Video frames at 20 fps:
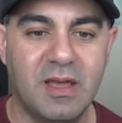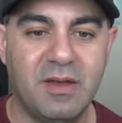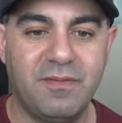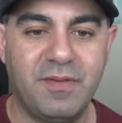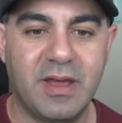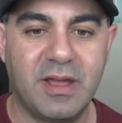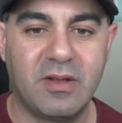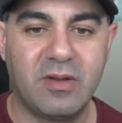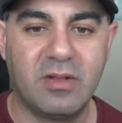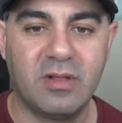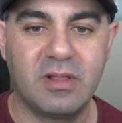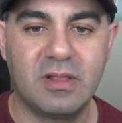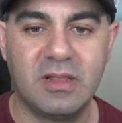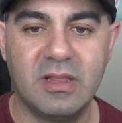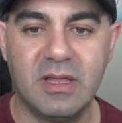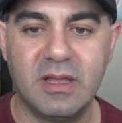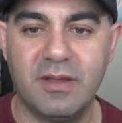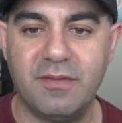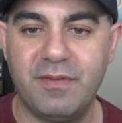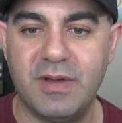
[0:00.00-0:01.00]
if I
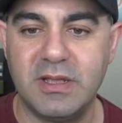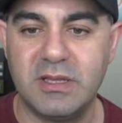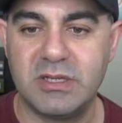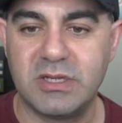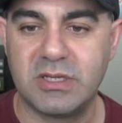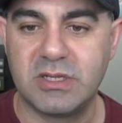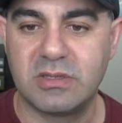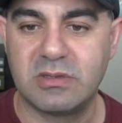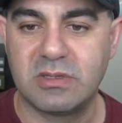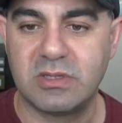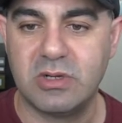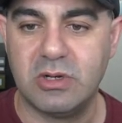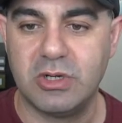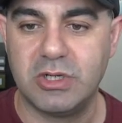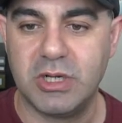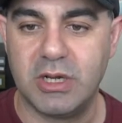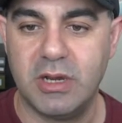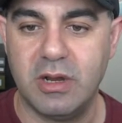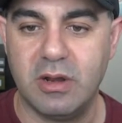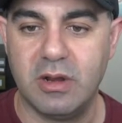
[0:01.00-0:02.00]
click, if I just
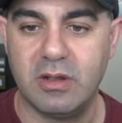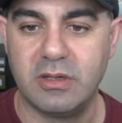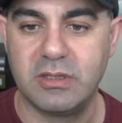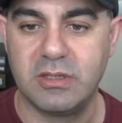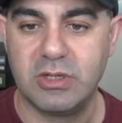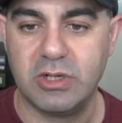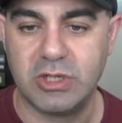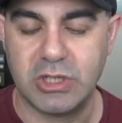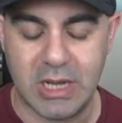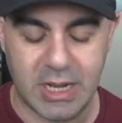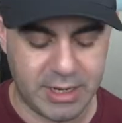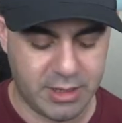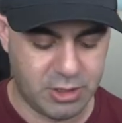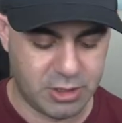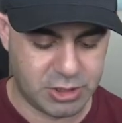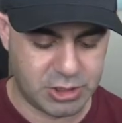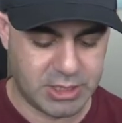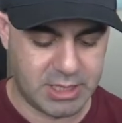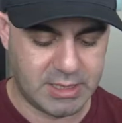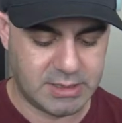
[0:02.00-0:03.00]
search here, I search
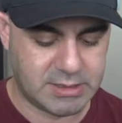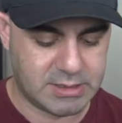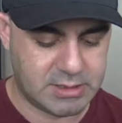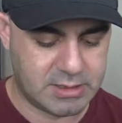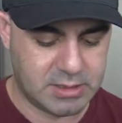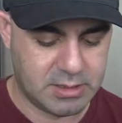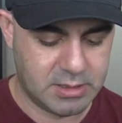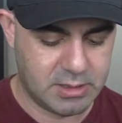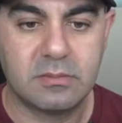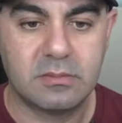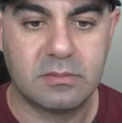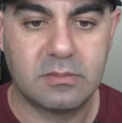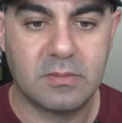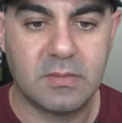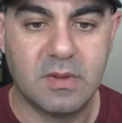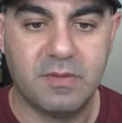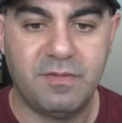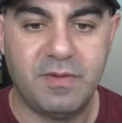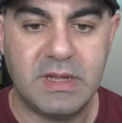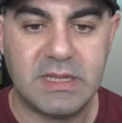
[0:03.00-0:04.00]
Iron Chests.
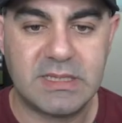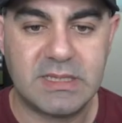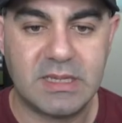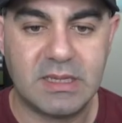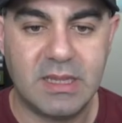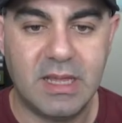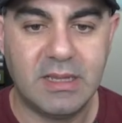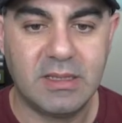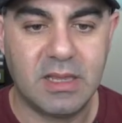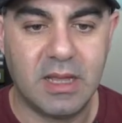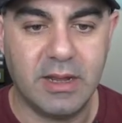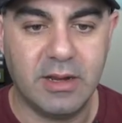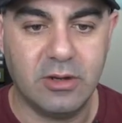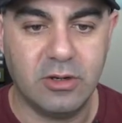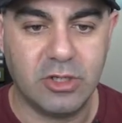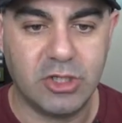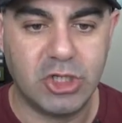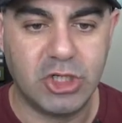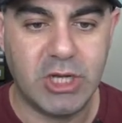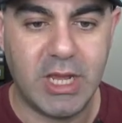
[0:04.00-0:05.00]
If I select
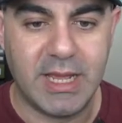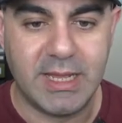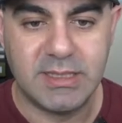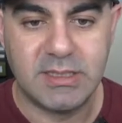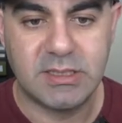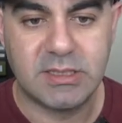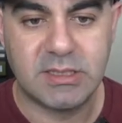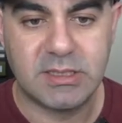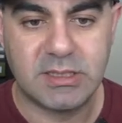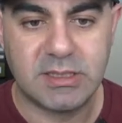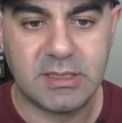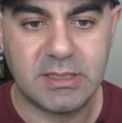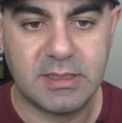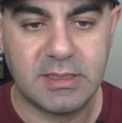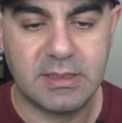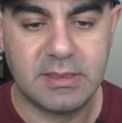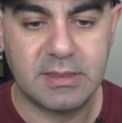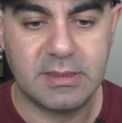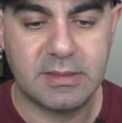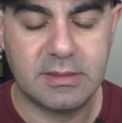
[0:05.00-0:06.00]
Iron Chests,
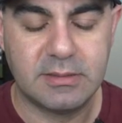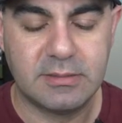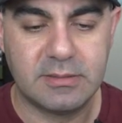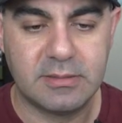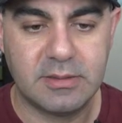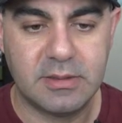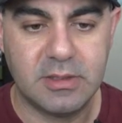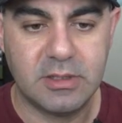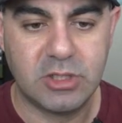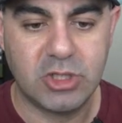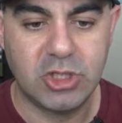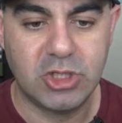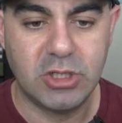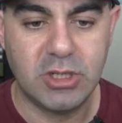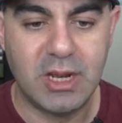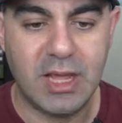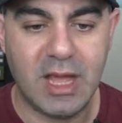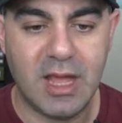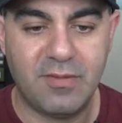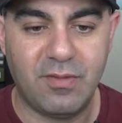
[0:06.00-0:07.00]
it
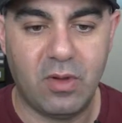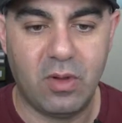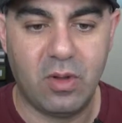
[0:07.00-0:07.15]
should have